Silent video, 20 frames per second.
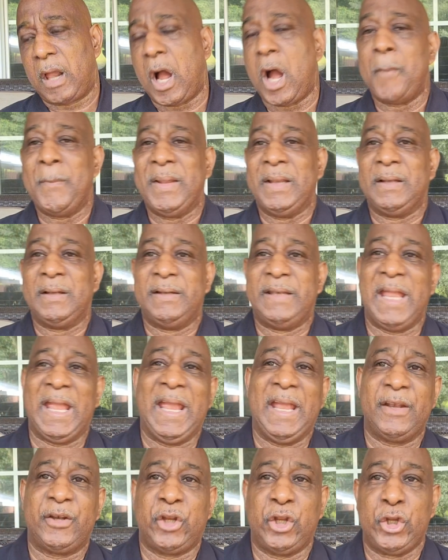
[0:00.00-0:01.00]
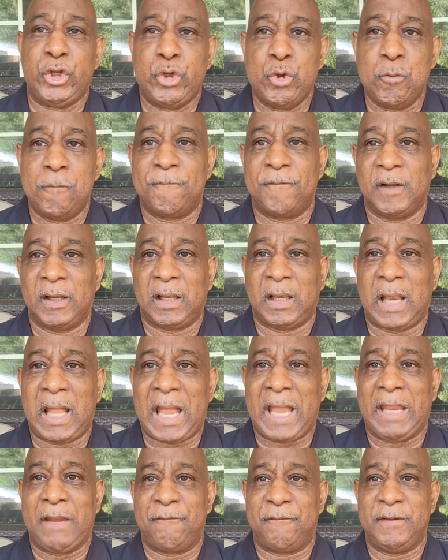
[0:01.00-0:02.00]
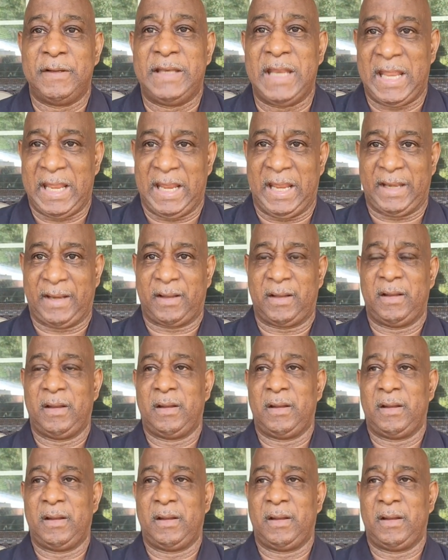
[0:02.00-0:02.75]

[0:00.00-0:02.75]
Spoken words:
I'm in debt to you for life, Daddy,